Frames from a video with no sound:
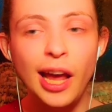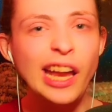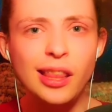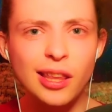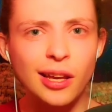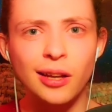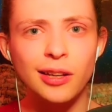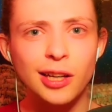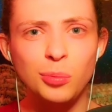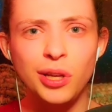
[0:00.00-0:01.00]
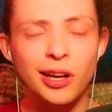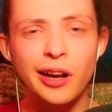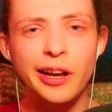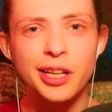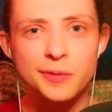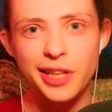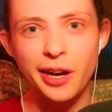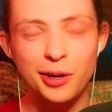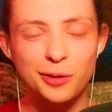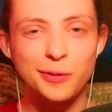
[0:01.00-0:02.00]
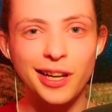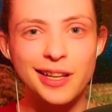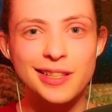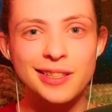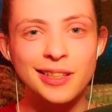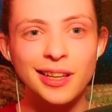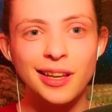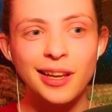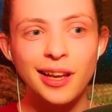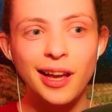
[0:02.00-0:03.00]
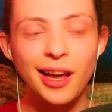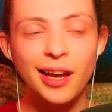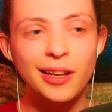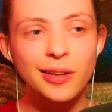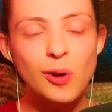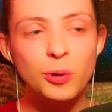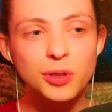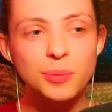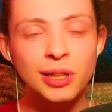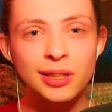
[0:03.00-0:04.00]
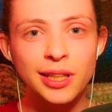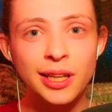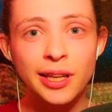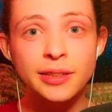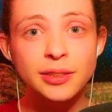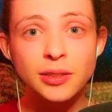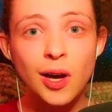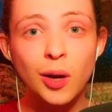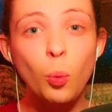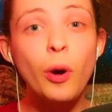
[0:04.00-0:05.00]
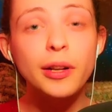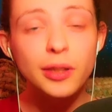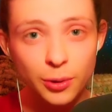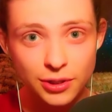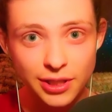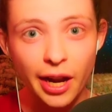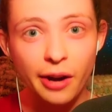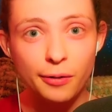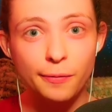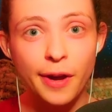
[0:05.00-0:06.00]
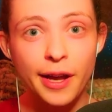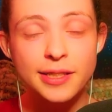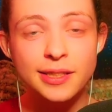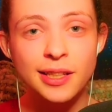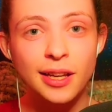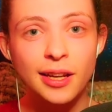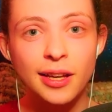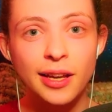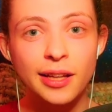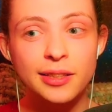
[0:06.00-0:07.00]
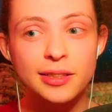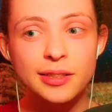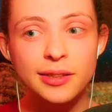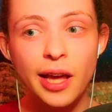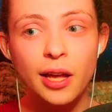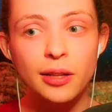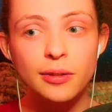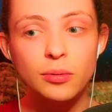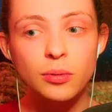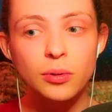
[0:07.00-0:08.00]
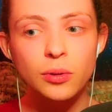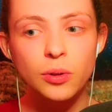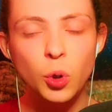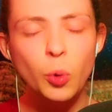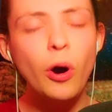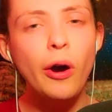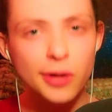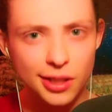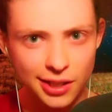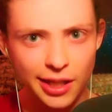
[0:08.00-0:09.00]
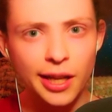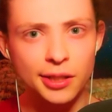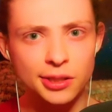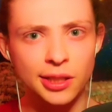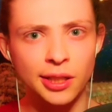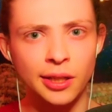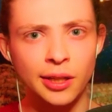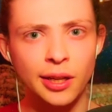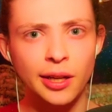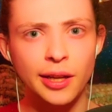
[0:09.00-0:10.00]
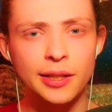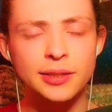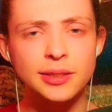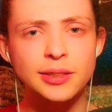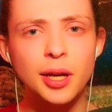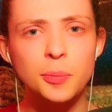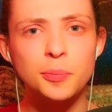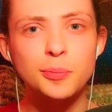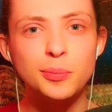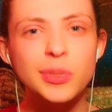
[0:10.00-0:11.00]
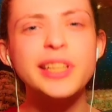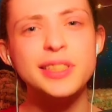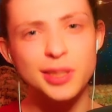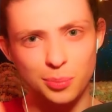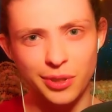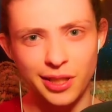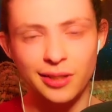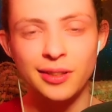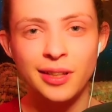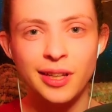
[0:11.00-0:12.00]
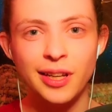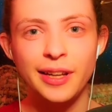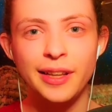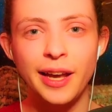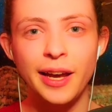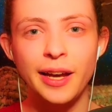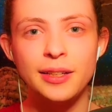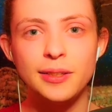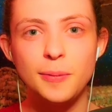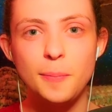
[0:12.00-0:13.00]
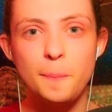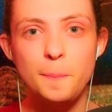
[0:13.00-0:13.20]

anything can be a kind of sacrifice. And ultimately, it's not what you sacrifice, it's that you are engaging in some discipline, that